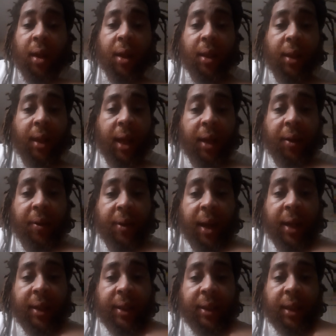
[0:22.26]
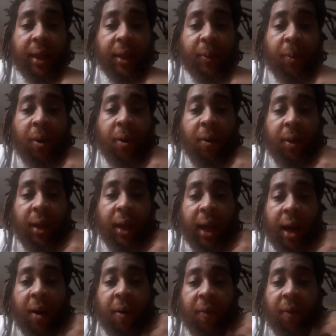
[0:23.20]
Now, the United States will only
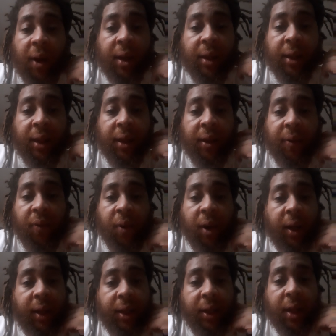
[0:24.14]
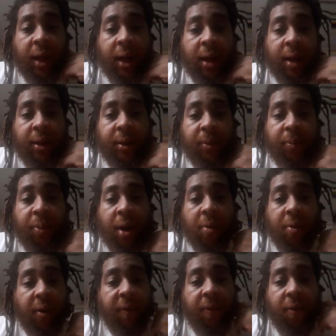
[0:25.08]
outrightly recognize
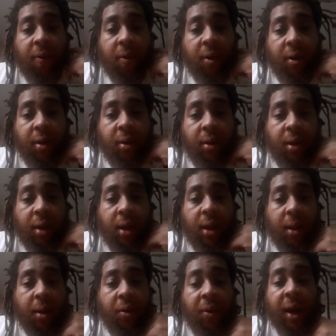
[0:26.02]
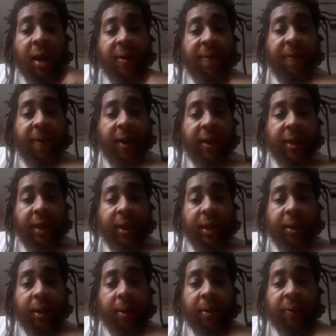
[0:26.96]
public foreign. You got to fight to
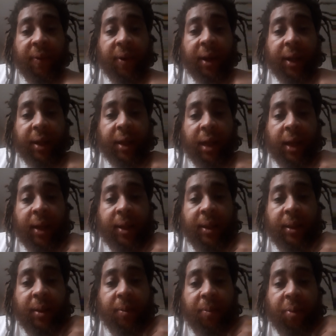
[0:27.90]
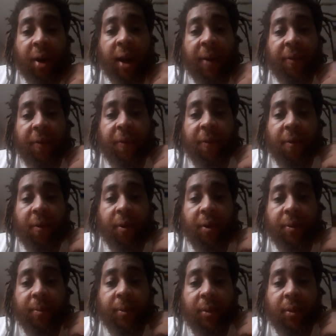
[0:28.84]
get them to recognize private
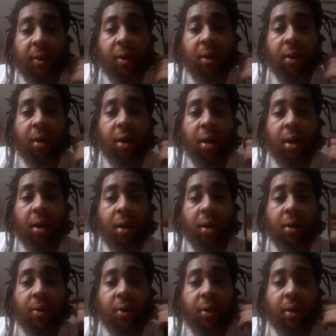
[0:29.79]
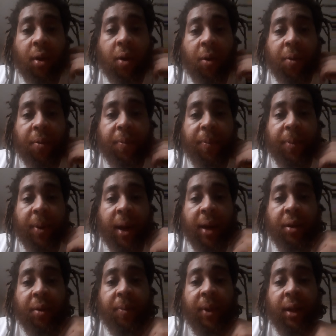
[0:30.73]
foreign. So by
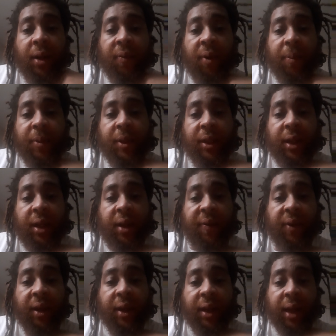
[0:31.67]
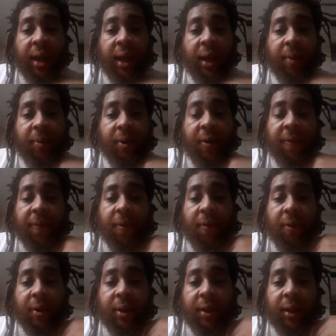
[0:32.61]
you being a representative of your name, you're
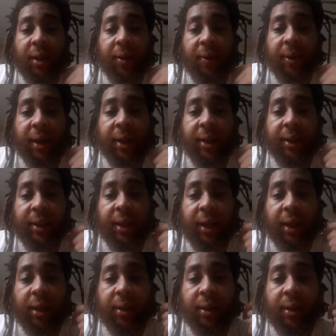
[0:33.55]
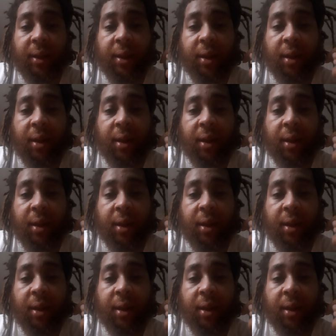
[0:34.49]
foreign to the United States.